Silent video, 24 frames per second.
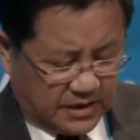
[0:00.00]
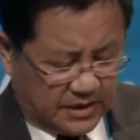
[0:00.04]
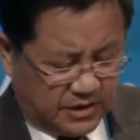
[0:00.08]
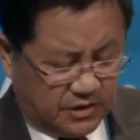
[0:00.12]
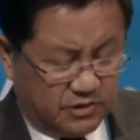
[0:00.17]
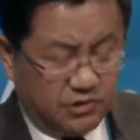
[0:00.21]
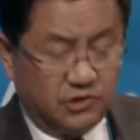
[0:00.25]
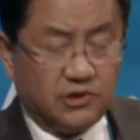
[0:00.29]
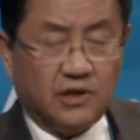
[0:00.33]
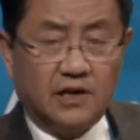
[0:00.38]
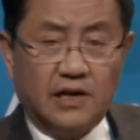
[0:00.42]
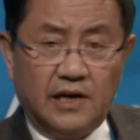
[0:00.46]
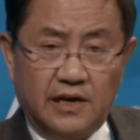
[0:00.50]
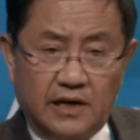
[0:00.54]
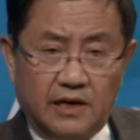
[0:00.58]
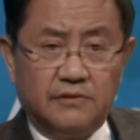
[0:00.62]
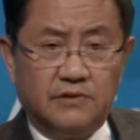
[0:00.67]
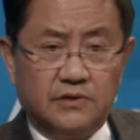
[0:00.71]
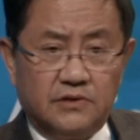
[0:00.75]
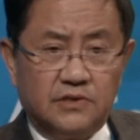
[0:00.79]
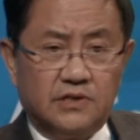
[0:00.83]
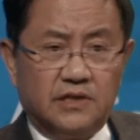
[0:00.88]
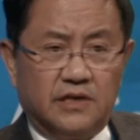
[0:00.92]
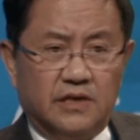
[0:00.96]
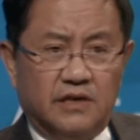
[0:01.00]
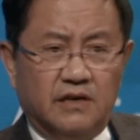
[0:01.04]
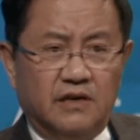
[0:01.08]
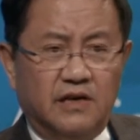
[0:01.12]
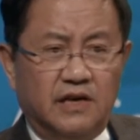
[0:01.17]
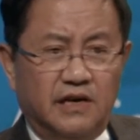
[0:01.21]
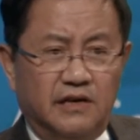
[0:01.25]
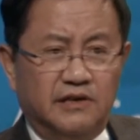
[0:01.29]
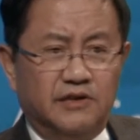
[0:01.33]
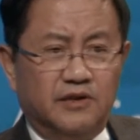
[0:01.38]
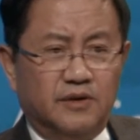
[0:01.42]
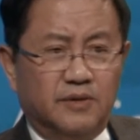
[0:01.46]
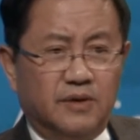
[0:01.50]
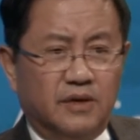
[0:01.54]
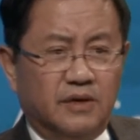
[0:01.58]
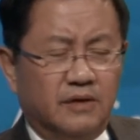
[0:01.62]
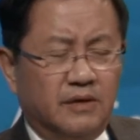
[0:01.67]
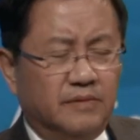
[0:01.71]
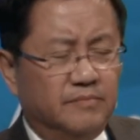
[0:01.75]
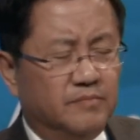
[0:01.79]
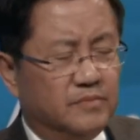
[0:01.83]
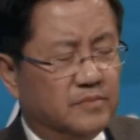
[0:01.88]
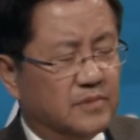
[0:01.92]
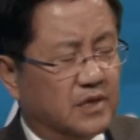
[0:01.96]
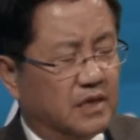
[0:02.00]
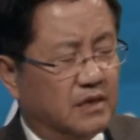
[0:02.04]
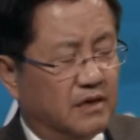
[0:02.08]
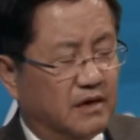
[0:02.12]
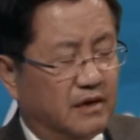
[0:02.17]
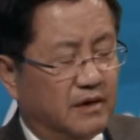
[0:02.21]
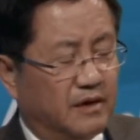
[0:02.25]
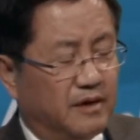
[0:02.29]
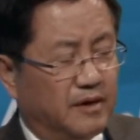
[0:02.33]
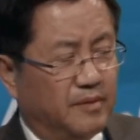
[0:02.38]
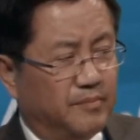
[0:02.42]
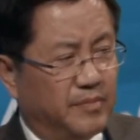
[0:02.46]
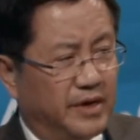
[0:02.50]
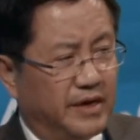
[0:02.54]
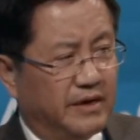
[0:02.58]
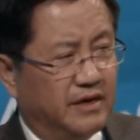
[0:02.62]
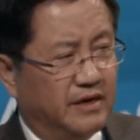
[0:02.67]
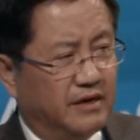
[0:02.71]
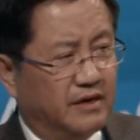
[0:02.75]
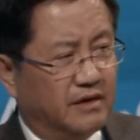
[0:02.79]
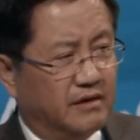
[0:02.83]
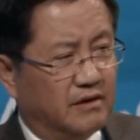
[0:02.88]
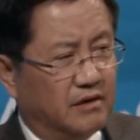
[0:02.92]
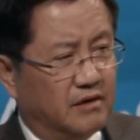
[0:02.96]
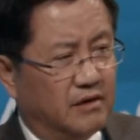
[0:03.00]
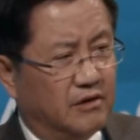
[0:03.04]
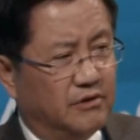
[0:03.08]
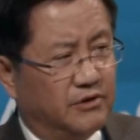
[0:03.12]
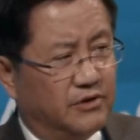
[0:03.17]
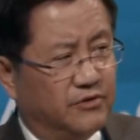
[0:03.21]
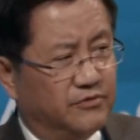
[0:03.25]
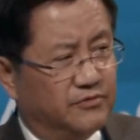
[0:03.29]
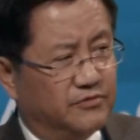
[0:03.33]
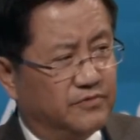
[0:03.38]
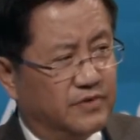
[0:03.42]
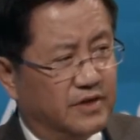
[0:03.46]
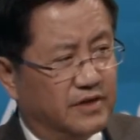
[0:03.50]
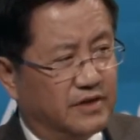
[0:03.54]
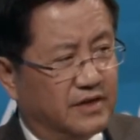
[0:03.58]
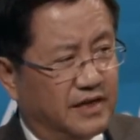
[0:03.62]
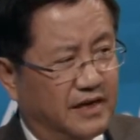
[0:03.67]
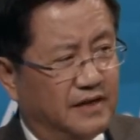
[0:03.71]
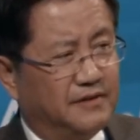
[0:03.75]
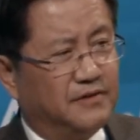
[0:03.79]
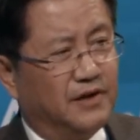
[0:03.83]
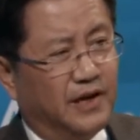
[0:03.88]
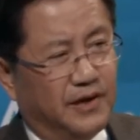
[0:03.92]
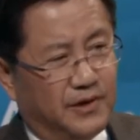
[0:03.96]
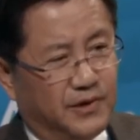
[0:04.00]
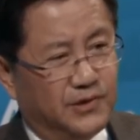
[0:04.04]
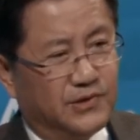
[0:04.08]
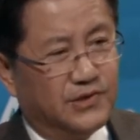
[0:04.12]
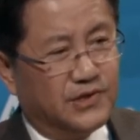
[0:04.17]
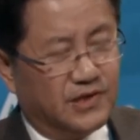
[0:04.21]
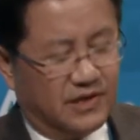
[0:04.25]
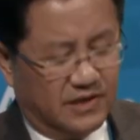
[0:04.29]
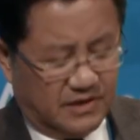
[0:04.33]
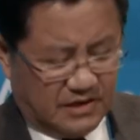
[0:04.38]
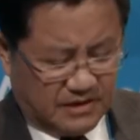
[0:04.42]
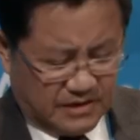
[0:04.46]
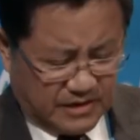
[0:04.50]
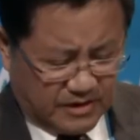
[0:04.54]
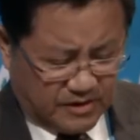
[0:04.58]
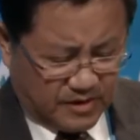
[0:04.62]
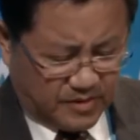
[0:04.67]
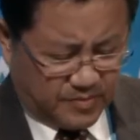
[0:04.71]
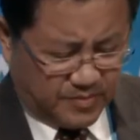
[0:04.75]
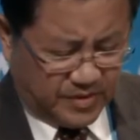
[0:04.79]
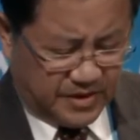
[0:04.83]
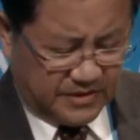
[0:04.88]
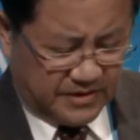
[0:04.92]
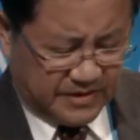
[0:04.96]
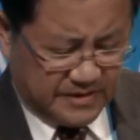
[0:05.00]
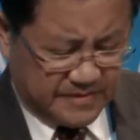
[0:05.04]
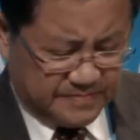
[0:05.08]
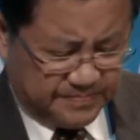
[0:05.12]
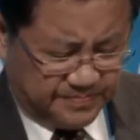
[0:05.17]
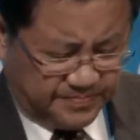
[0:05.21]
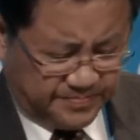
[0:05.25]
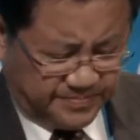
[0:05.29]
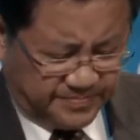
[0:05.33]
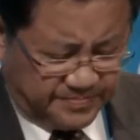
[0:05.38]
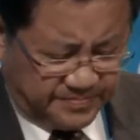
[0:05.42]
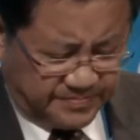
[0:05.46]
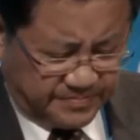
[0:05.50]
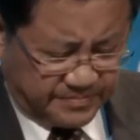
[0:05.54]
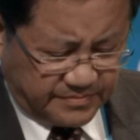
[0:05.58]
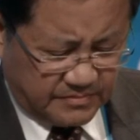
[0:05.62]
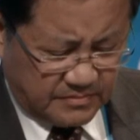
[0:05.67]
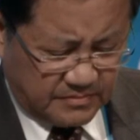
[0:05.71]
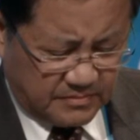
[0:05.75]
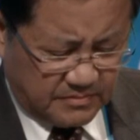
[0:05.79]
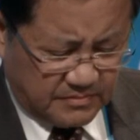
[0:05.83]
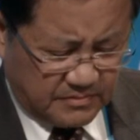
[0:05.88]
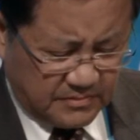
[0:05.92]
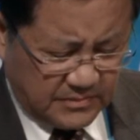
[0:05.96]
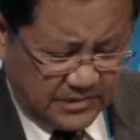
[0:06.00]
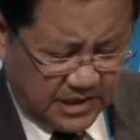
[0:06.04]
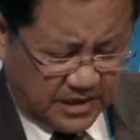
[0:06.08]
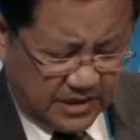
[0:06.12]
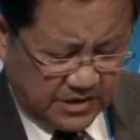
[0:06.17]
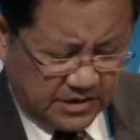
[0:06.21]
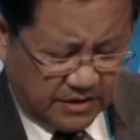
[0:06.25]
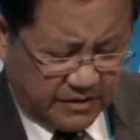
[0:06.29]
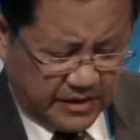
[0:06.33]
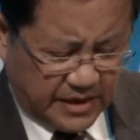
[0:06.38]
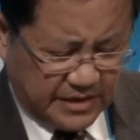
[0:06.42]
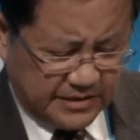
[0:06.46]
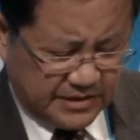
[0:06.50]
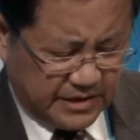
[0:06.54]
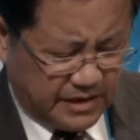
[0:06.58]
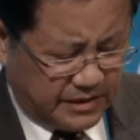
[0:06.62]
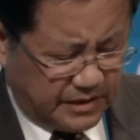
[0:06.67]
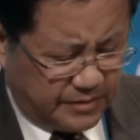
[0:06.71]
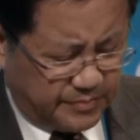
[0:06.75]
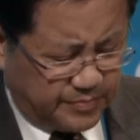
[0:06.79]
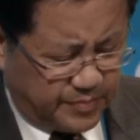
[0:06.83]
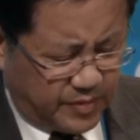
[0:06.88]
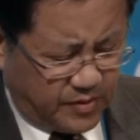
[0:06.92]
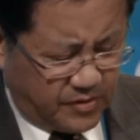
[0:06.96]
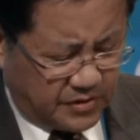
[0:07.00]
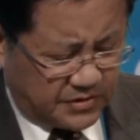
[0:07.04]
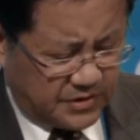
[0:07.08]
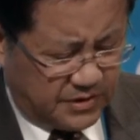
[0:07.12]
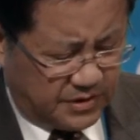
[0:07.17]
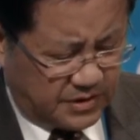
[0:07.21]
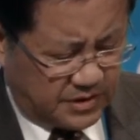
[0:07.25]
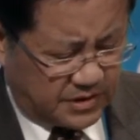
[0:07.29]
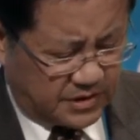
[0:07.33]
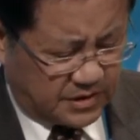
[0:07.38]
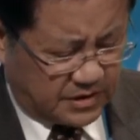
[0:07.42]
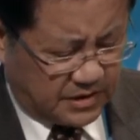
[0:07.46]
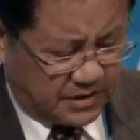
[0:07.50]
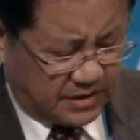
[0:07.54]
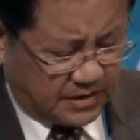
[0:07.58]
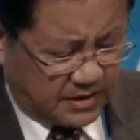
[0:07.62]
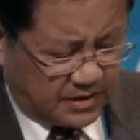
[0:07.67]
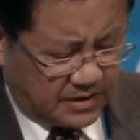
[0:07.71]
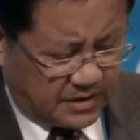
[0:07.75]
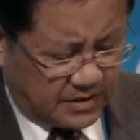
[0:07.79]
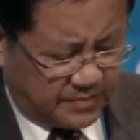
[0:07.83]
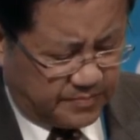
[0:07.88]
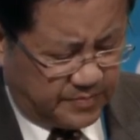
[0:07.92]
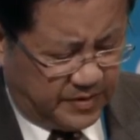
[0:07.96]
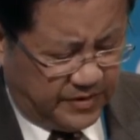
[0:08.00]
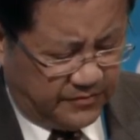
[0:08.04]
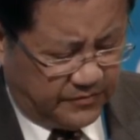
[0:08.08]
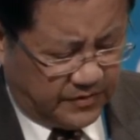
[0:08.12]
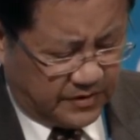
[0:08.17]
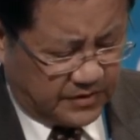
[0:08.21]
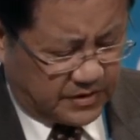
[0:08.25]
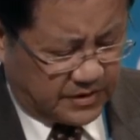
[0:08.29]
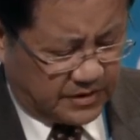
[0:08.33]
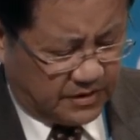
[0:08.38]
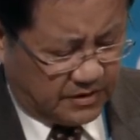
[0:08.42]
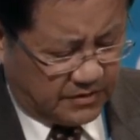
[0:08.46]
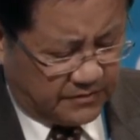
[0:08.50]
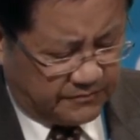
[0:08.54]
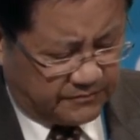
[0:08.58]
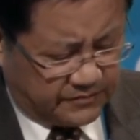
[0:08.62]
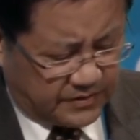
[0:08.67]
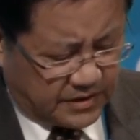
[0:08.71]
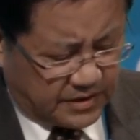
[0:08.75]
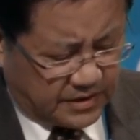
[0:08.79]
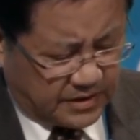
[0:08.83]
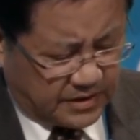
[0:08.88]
in July this year and making a lot of headlines in our media. So as an important pivot of